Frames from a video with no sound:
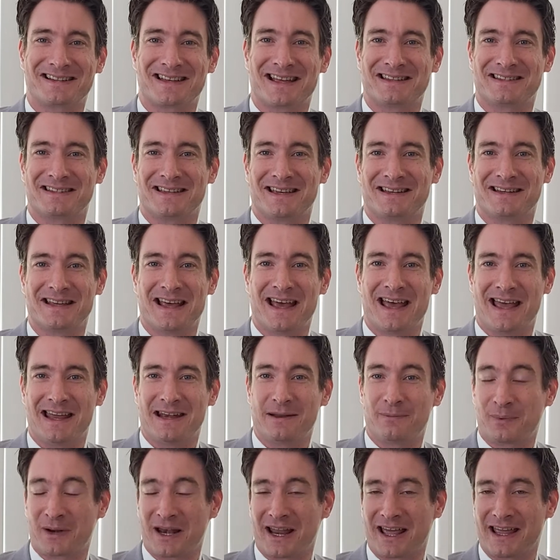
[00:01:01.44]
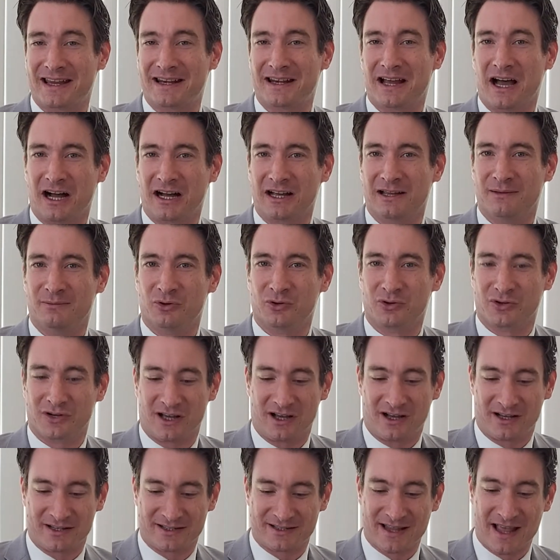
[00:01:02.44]
gets it in a plain highball
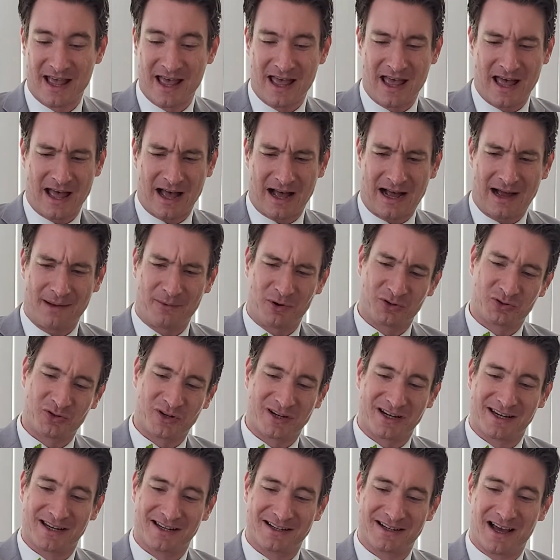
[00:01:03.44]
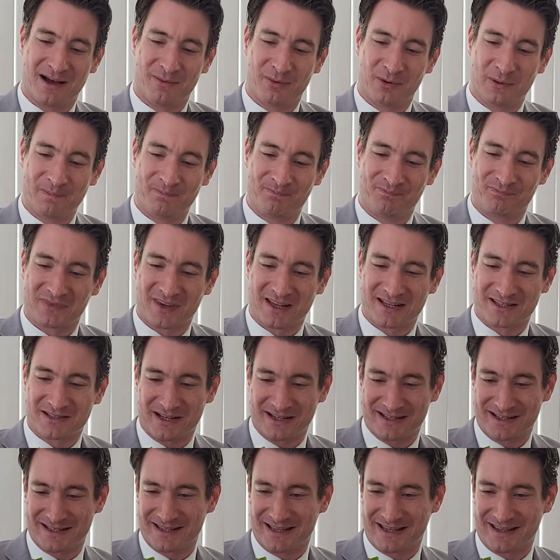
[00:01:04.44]
glass. I'm not drinking a double, so
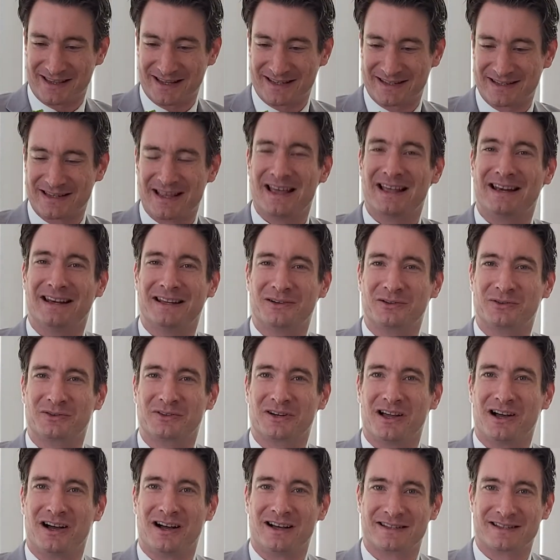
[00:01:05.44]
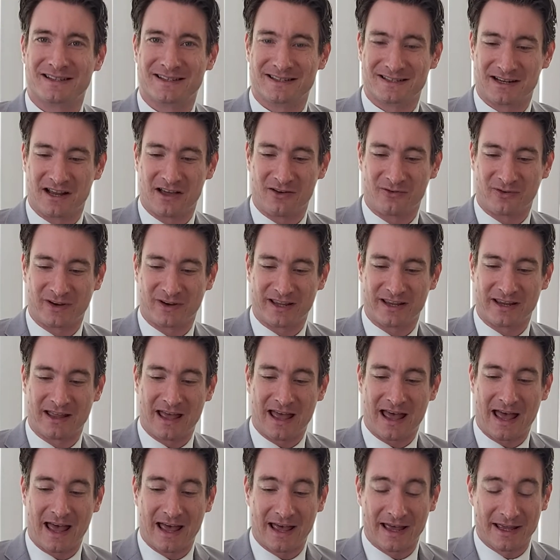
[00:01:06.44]
I just think this little glass is lovely,
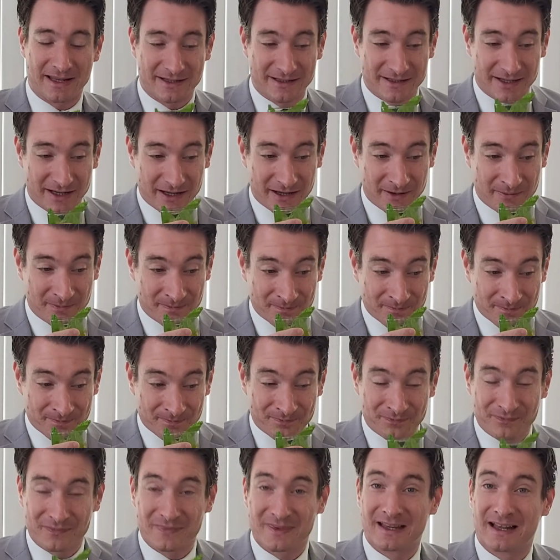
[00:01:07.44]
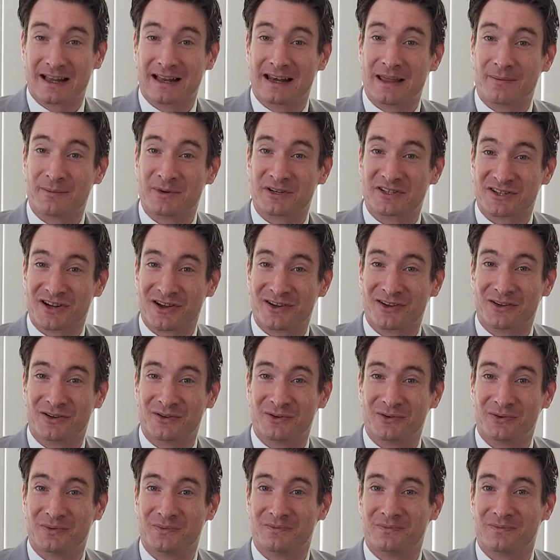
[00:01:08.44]
and let me show
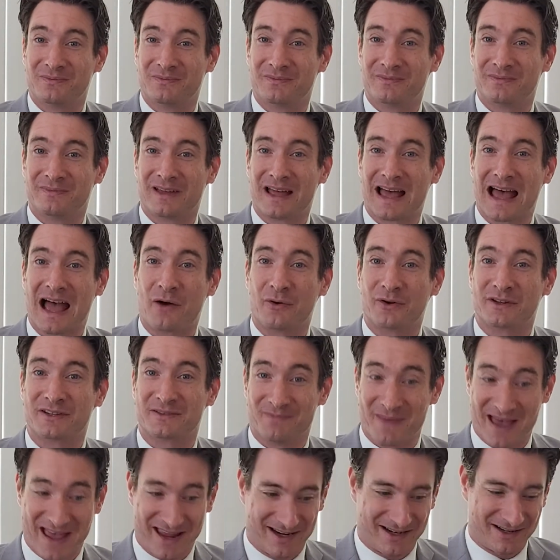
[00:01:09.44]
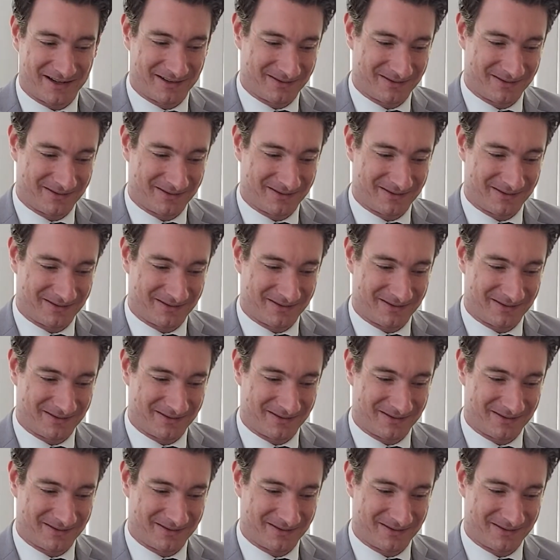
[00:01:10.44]
you how it's made.